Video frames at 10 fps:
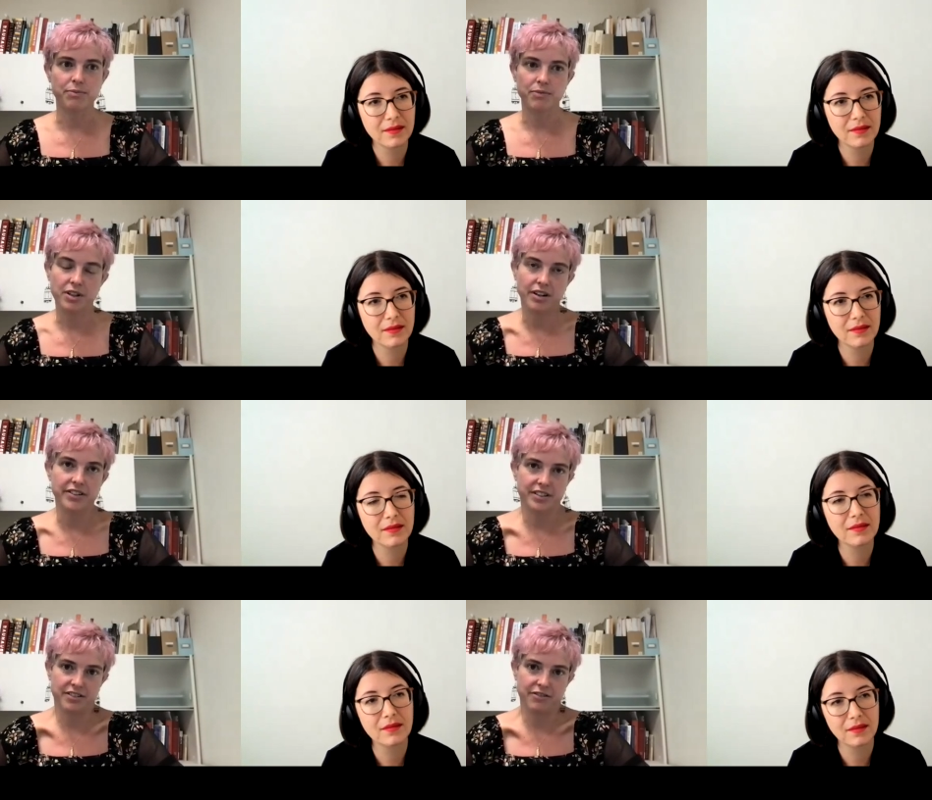
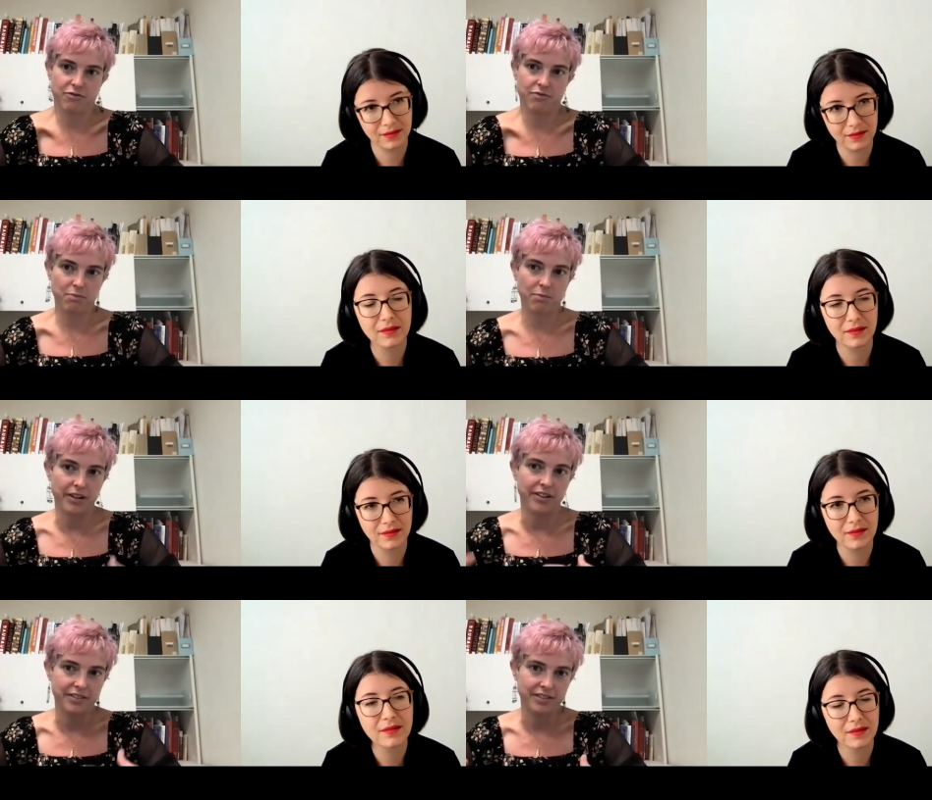Speaker 1: context of mm.
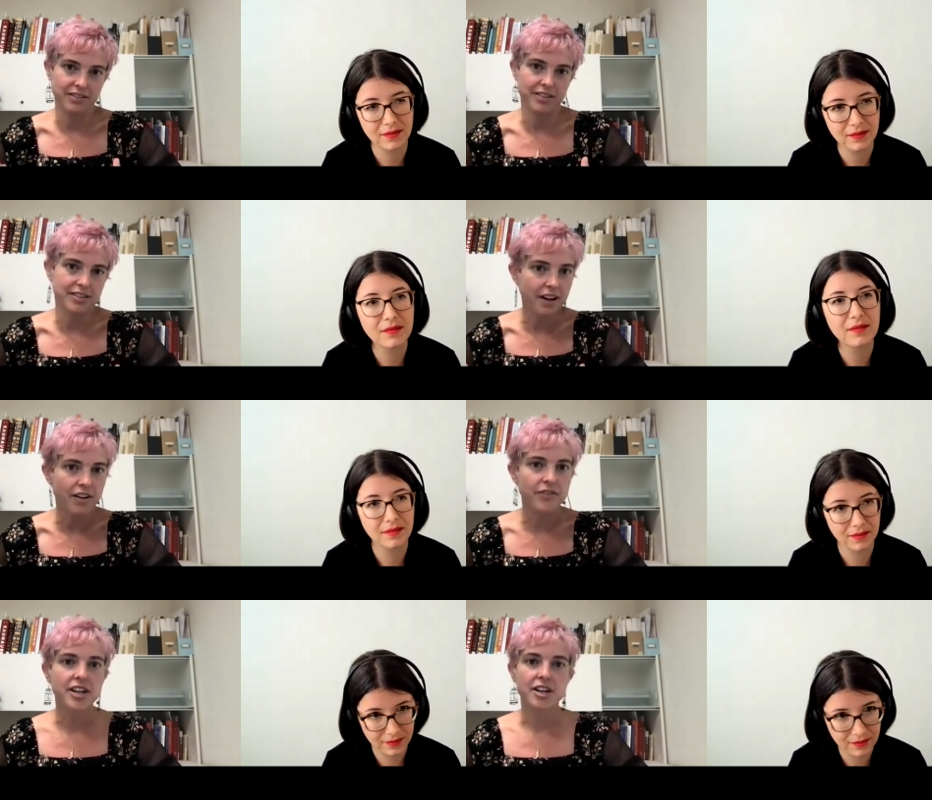Paris itself.